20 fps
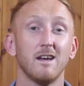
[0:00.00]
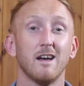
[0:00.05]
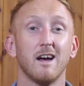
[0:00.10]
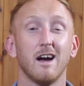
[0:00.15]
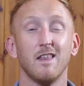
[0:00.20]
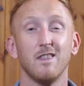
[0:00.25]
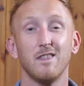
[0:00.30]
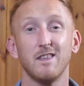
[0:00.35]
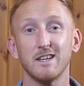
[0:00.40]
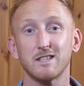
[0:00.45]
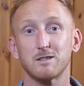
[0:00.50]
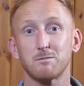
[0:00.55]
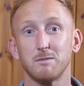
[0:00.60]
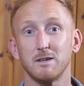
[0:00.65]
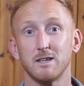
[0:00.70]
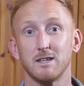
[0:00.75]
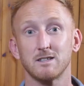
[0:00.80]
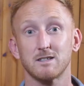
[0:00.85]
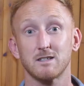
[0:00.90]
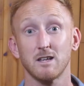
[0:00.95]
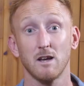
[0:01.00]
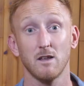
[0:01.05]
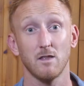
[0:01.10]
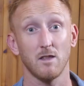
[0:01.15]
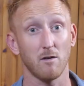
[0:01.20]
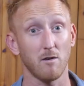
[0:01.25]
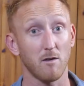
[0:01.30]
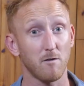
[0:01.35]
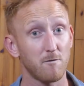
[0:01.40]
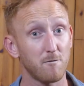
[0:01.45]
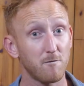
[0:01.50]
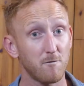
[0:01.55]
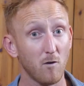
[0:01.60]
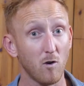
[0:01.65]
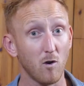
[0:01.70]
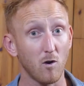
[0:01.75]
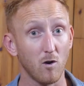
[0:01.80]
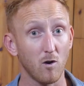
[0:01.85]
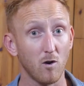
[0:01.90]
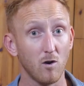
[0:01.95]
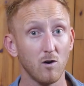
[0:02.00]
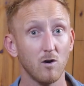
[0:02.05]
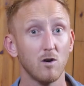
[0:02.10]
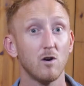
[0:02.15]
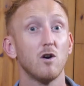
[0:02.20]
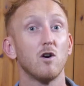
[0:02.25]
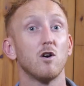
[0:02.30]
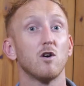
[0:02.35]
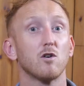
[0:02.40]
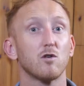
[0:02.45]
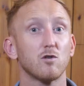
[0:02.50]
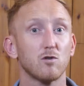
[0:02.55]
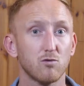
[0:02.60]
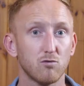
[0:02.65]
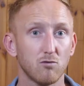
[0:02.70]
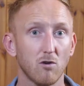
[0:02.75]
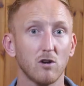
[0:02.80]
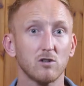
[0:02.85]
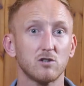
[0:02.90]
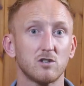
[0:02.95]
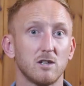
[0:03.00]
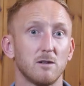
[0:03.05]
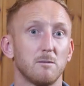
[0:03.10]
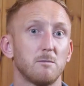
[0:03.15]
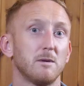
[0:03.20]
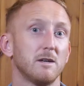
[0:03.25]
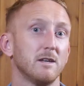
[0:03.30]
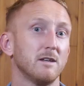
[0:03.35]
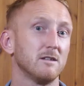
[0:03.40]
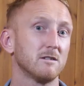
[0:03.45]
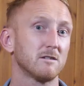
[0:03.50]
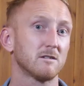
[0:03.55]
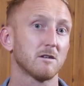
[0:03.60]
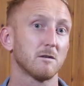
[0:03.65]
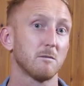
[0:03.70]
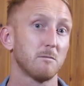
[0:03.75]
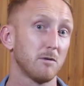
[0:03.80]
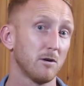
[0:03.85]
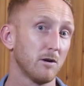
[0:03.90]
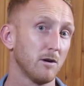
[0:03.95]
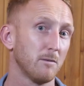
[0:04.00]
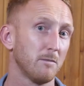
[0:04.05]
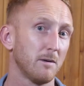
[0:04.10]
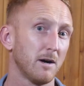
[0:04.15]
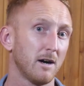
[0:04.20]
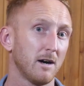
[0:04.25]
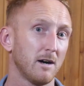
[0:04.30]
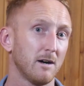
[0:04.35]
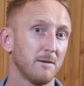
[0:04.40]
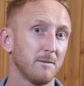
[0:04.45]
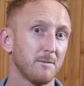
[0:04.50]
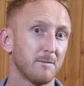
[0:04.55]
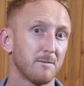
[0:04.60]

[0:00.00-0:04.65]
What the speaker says: and this means there are 4 crotchet beats per bar.